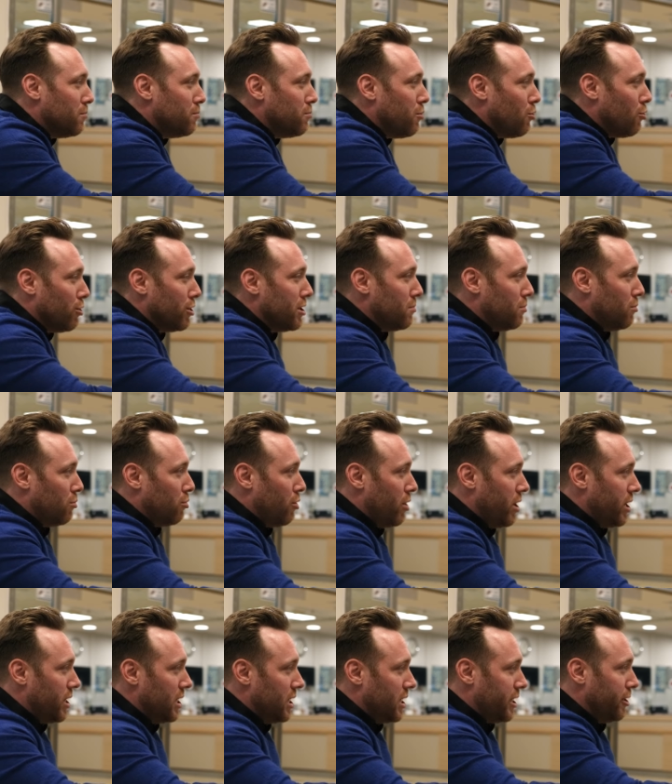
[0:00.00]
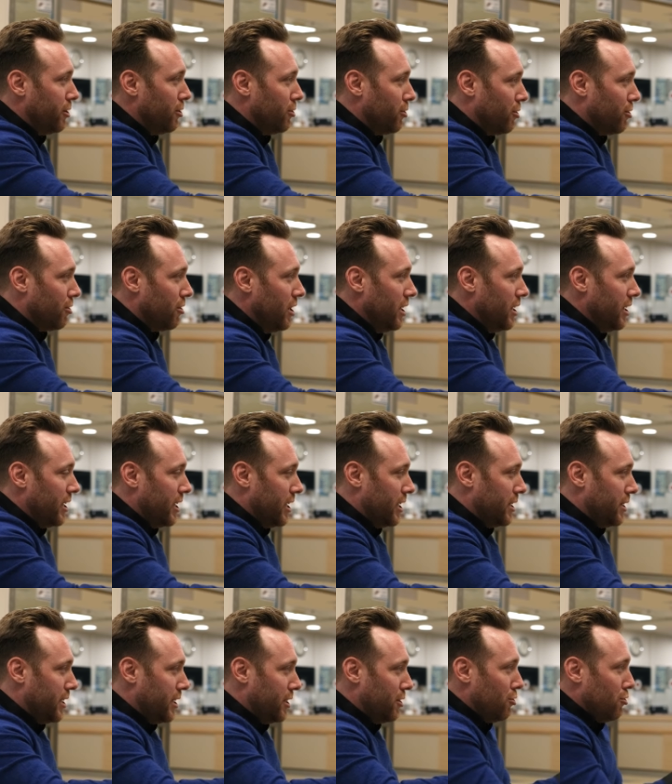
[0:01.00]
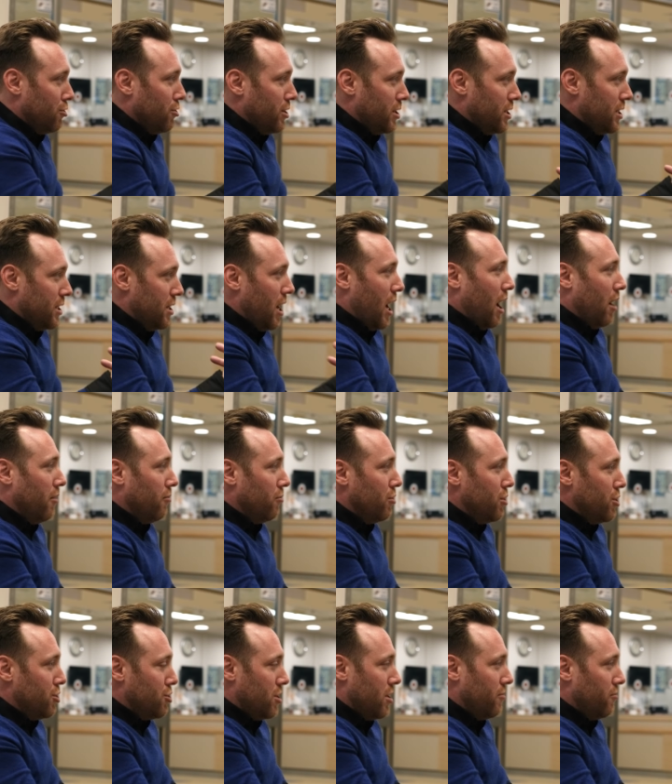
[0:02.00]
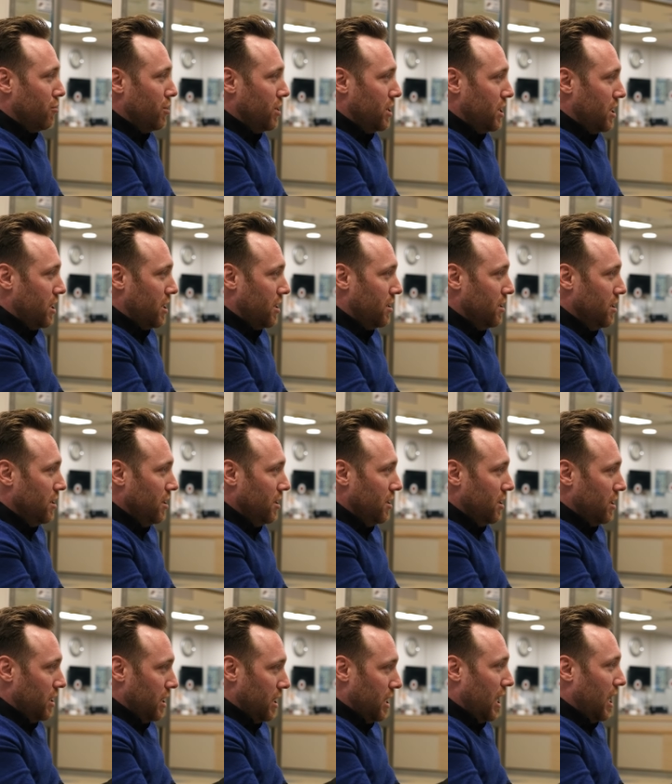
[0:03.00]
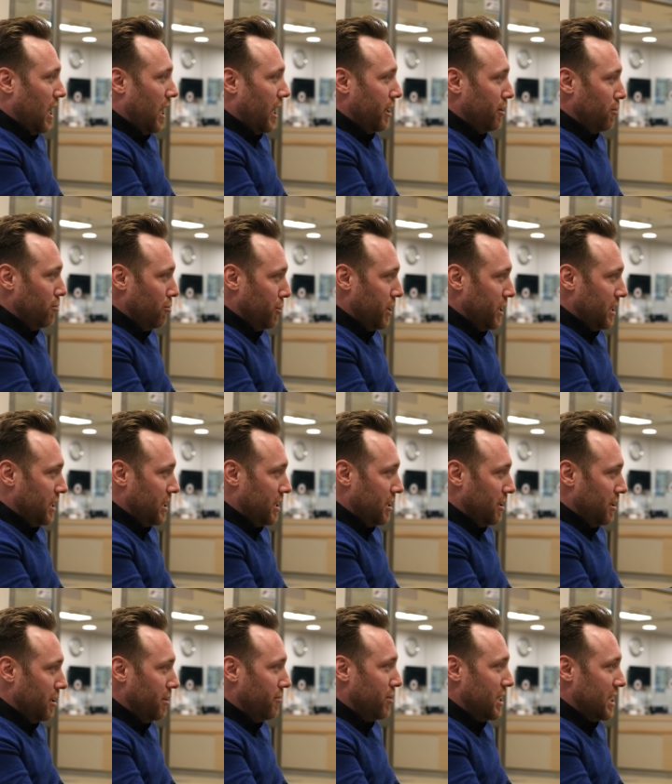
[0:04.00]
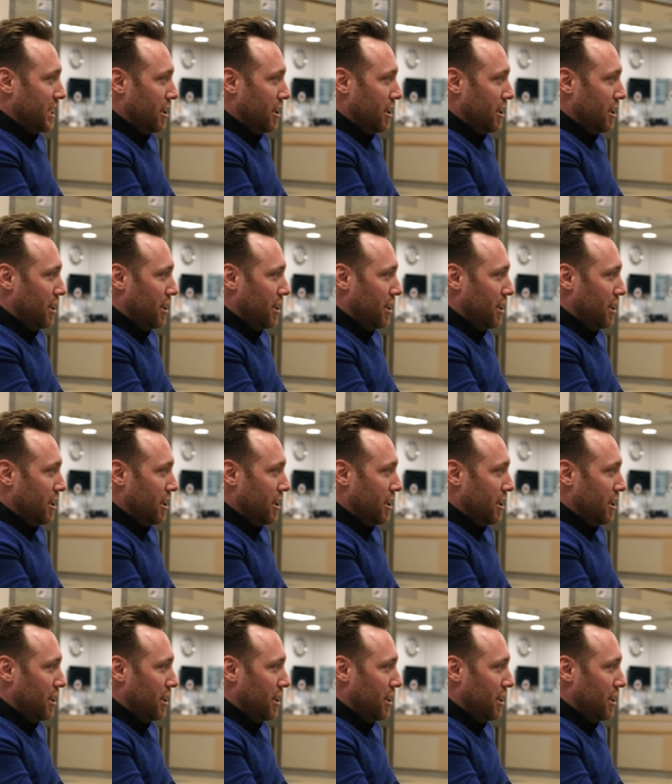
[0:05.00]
born and bred killer, and that you're an average everyday guy looking to live his